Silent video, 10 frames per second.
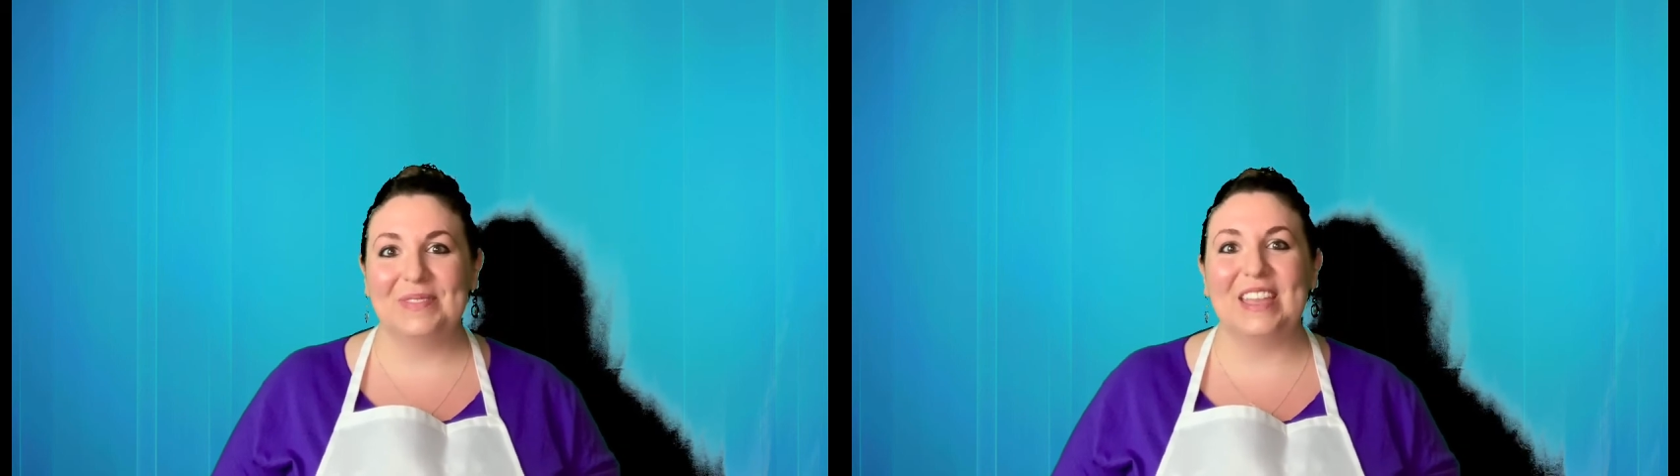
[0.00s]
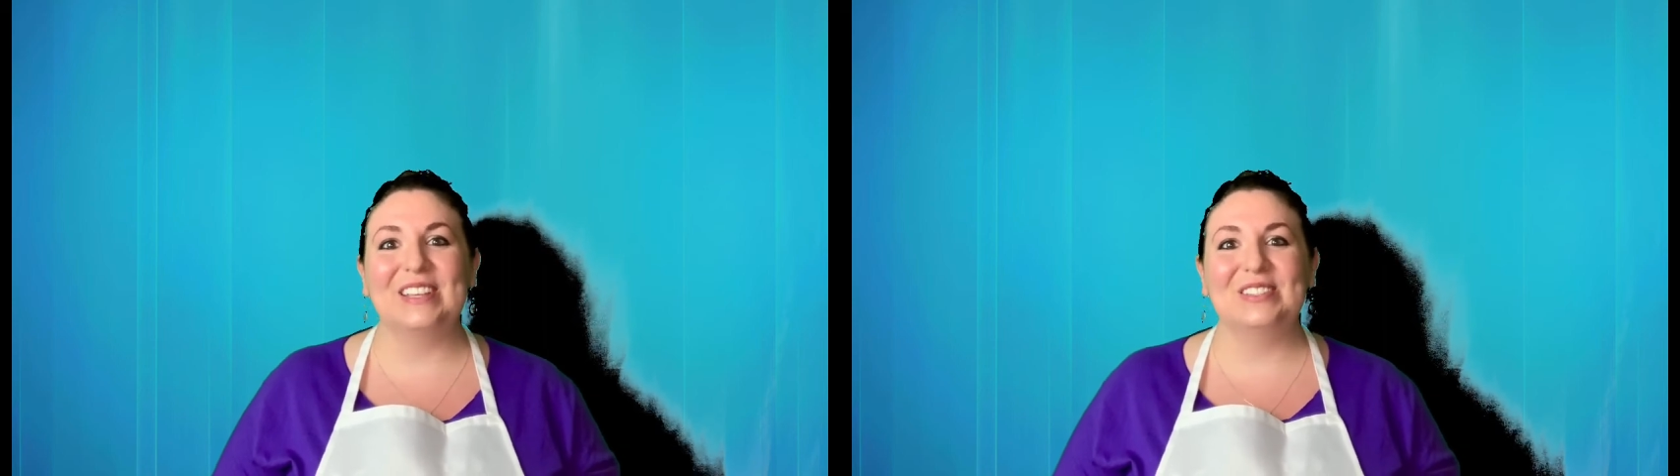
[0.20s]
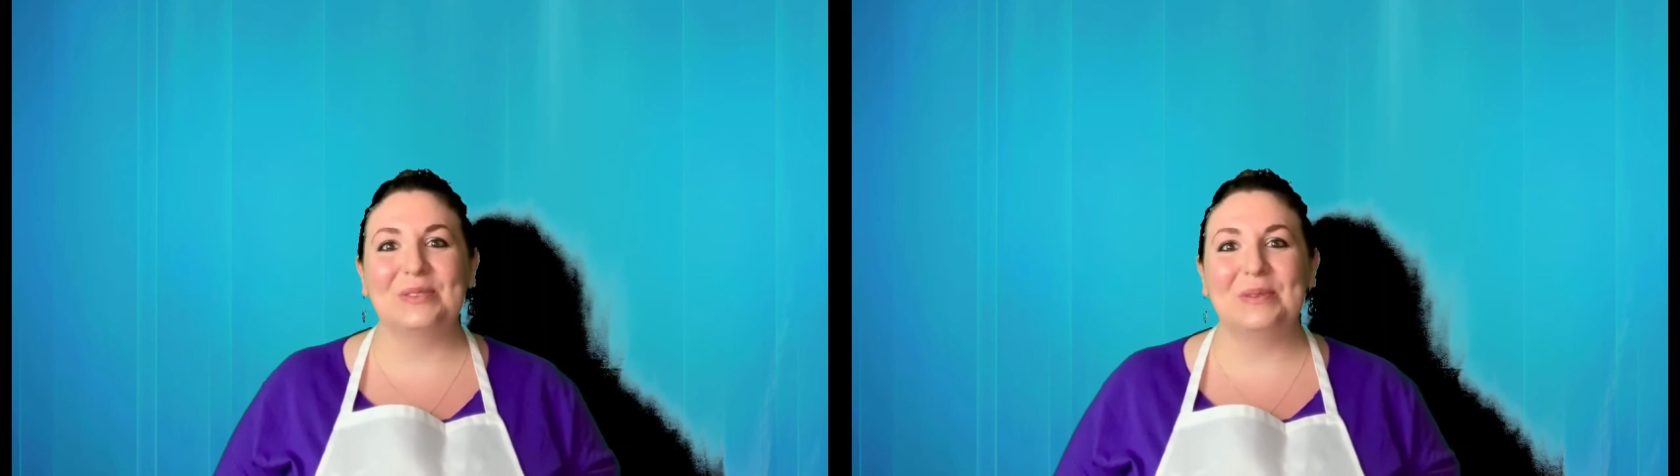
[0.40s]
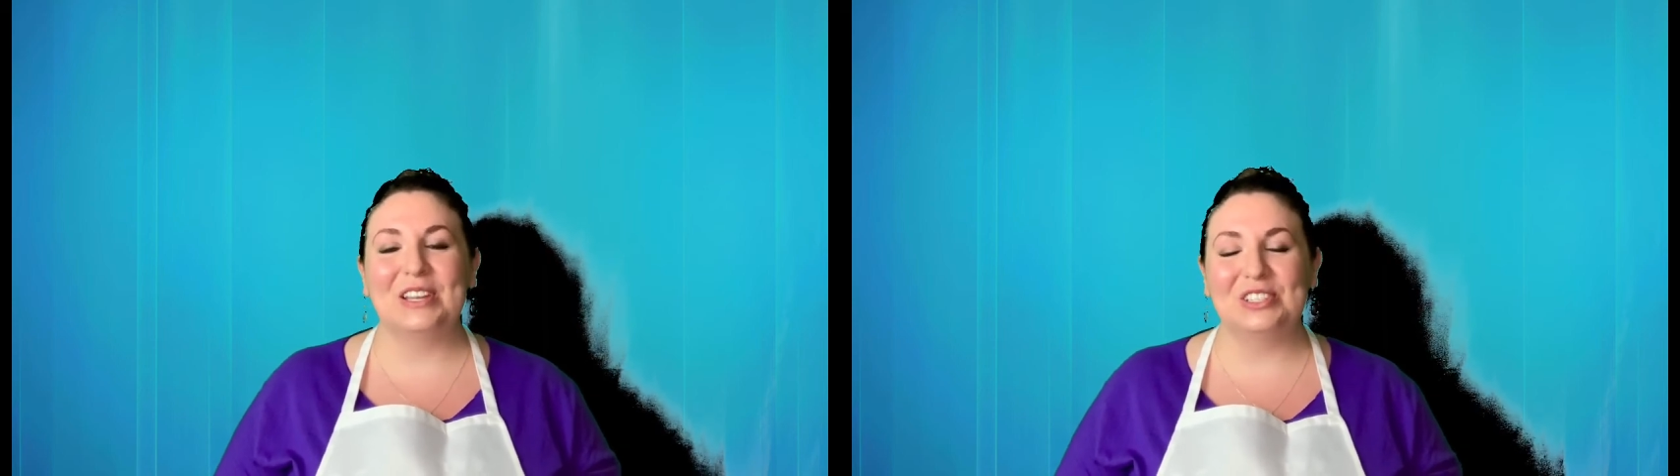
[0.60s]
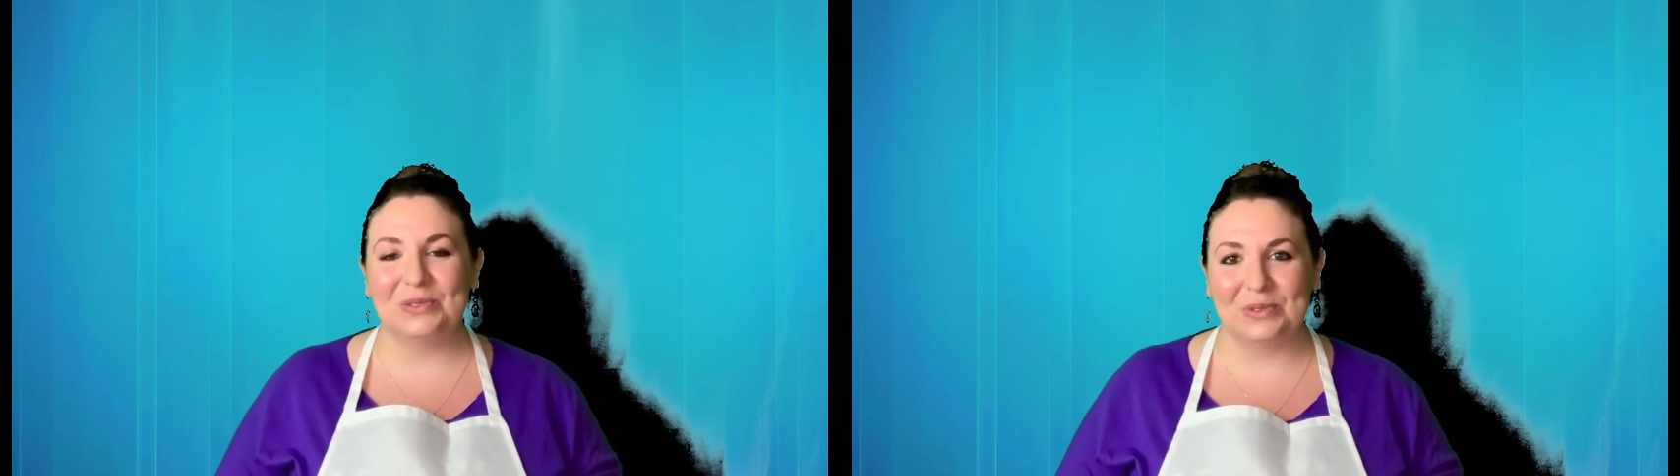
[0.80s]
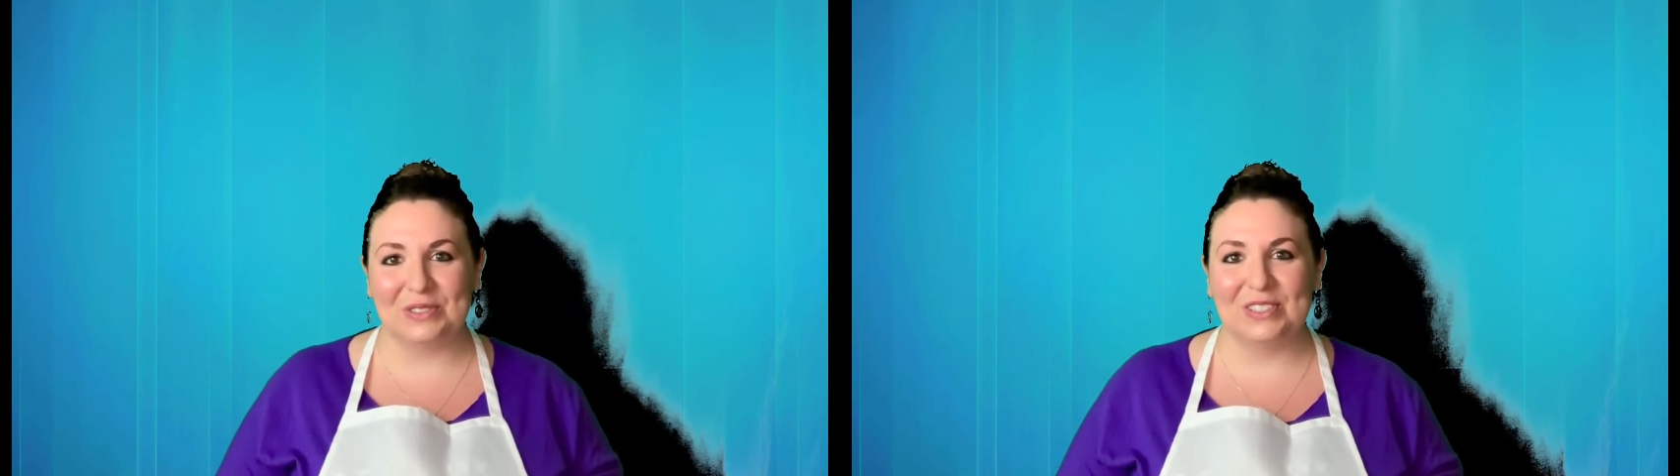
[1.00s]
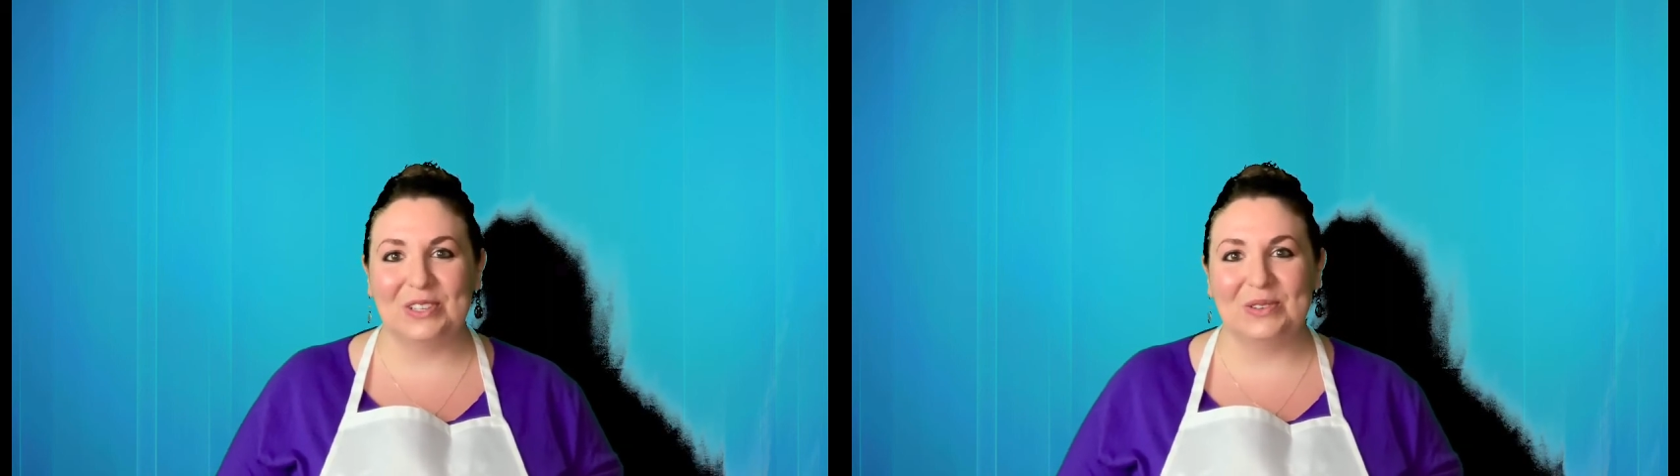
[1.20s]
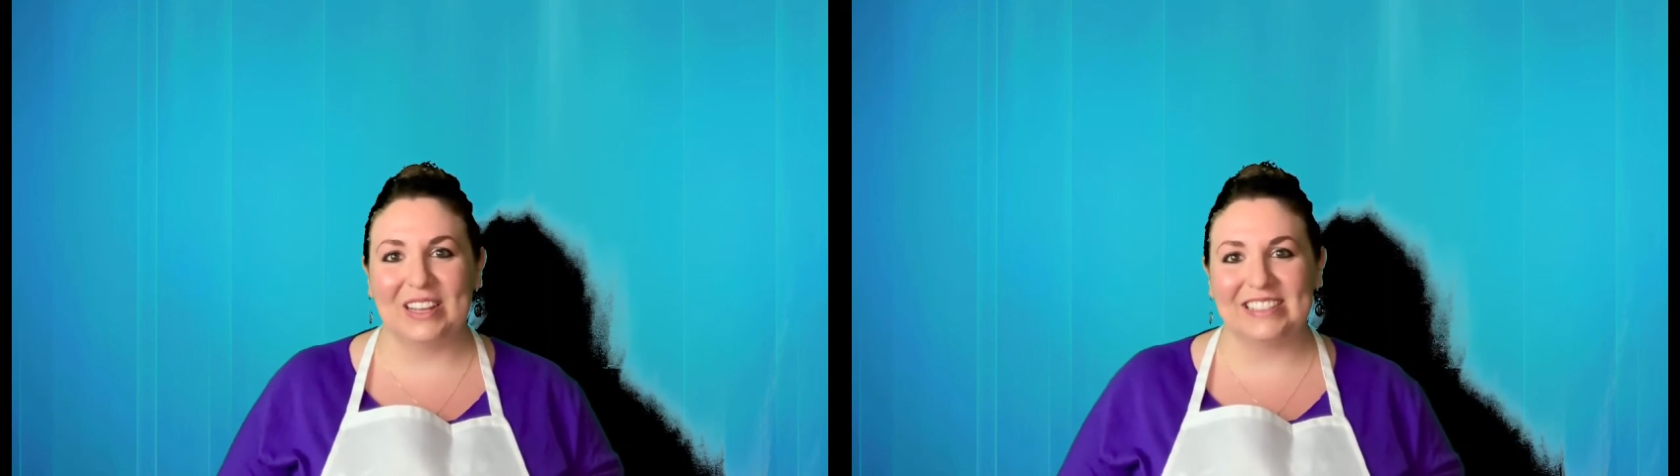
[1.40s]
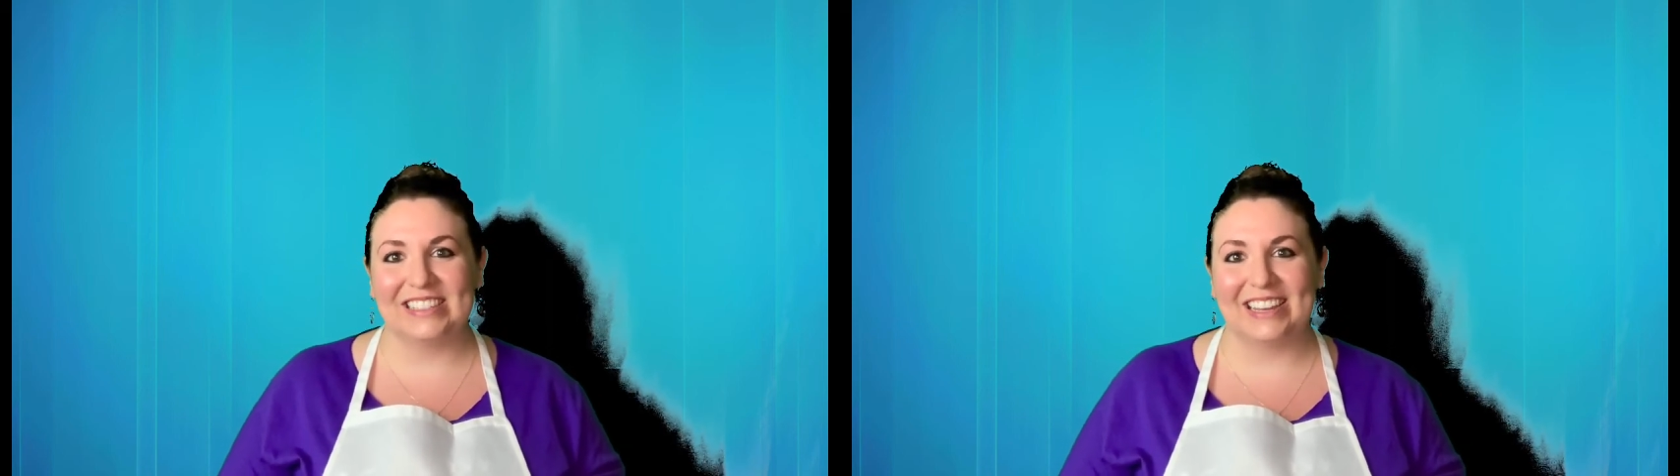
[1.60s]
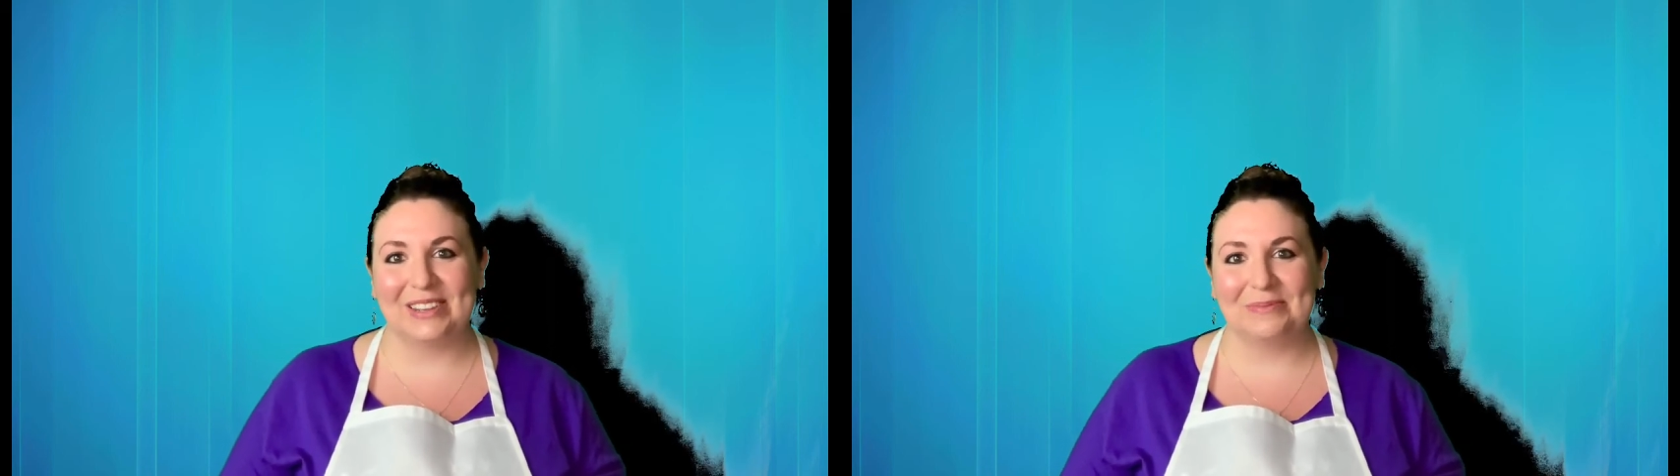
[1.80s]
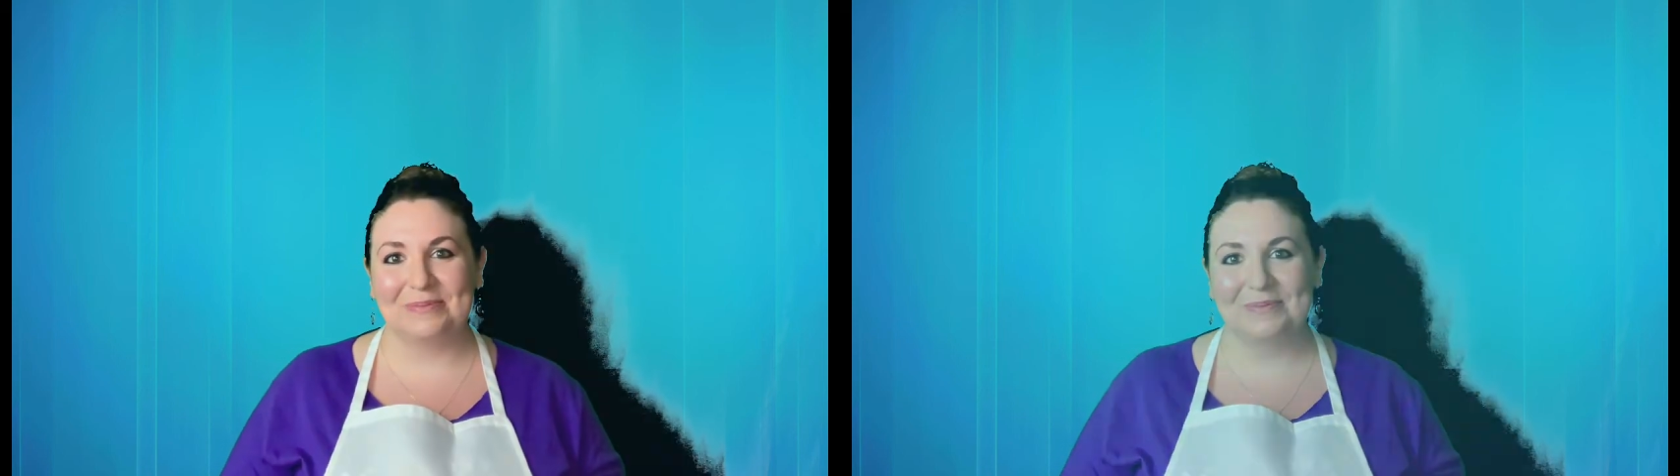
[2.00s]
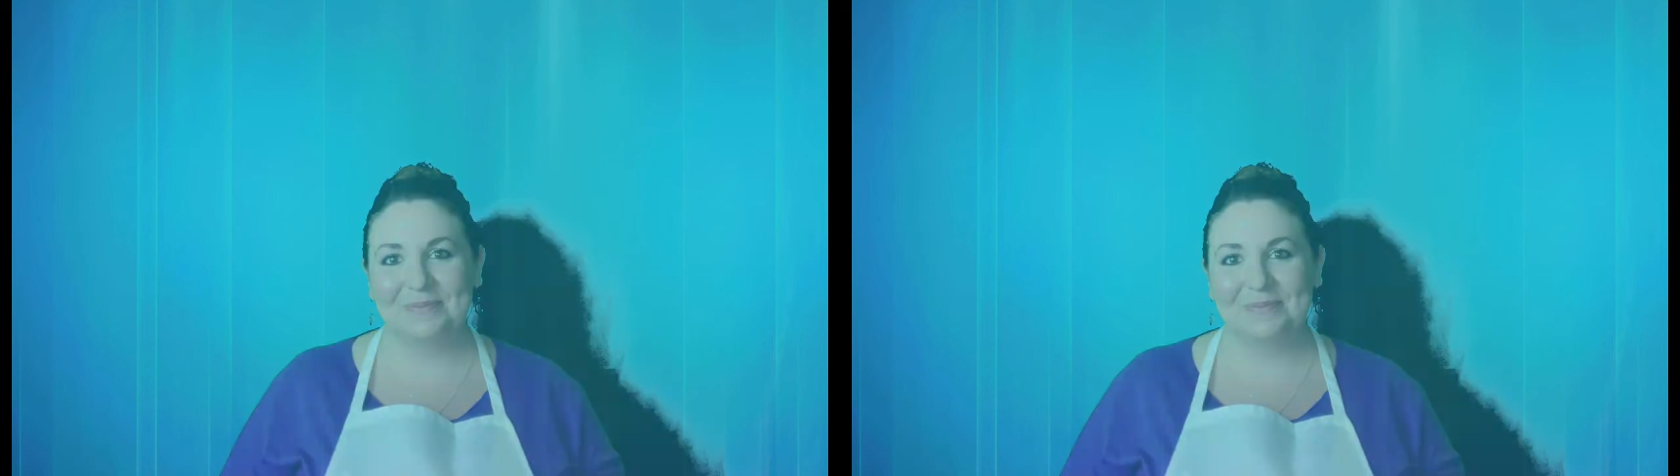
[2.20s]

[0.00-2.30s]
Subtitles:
Thanks so much, and we'll see you next time.